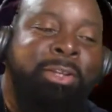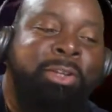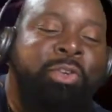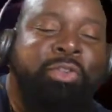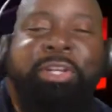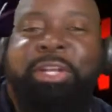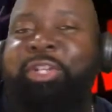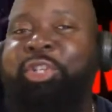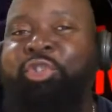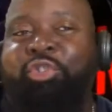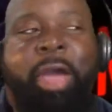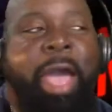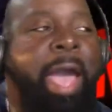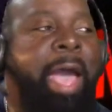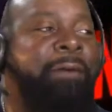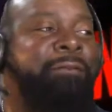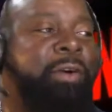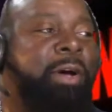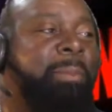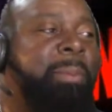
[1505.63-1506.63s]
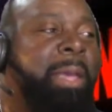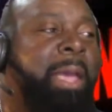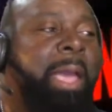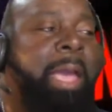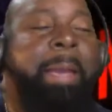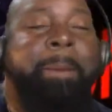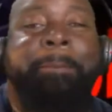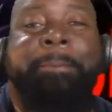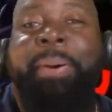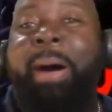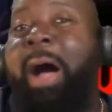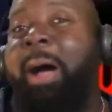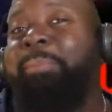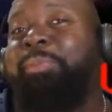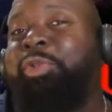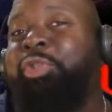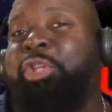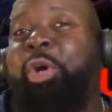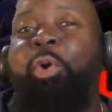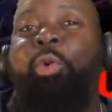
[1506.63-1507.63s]
You just drive up and
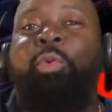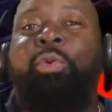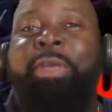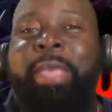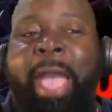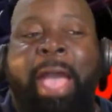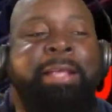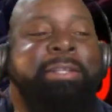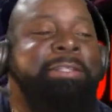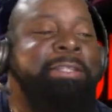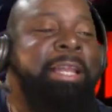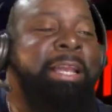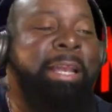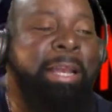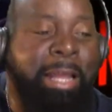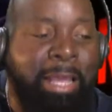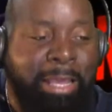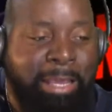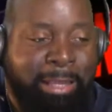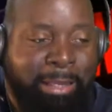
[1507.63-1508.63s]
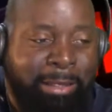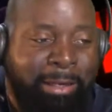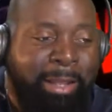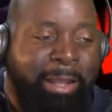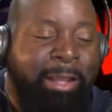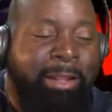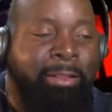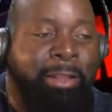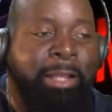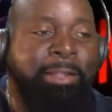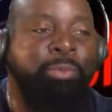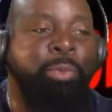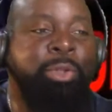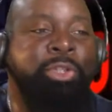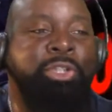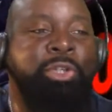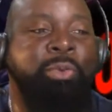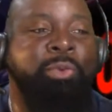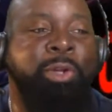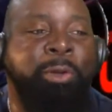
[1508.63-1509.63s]
pump your gasoline. That's
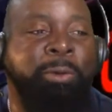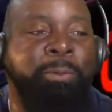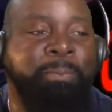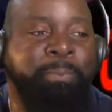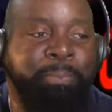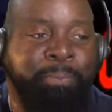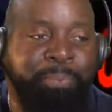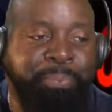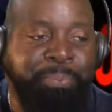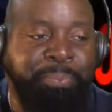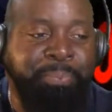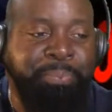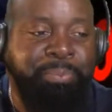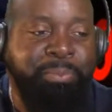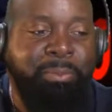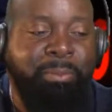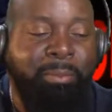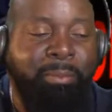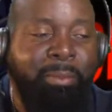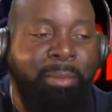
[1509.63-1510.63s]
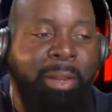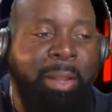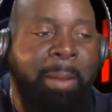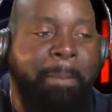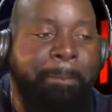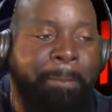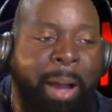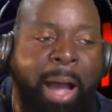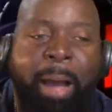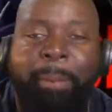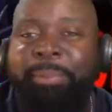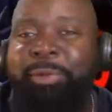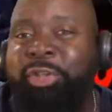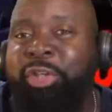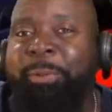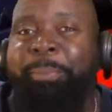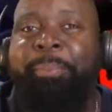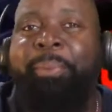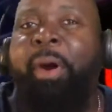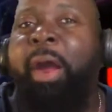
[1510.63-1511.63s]
what you do.
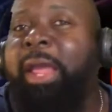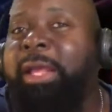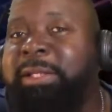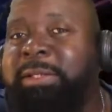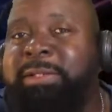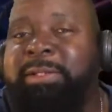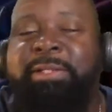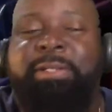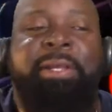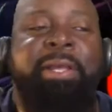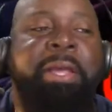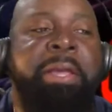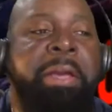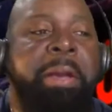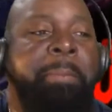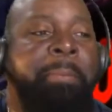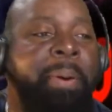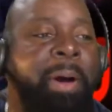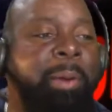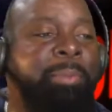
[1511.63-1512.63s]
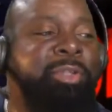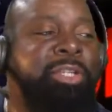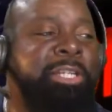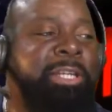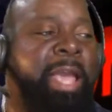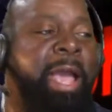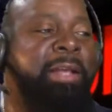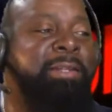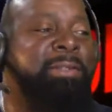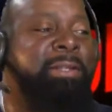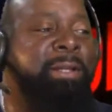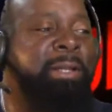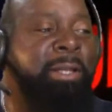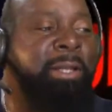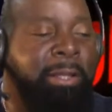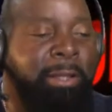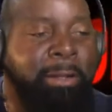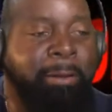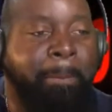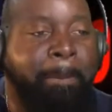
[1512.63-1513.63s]
Pump your brakes, pump your
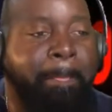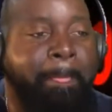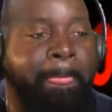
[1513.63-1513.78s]
gasoline.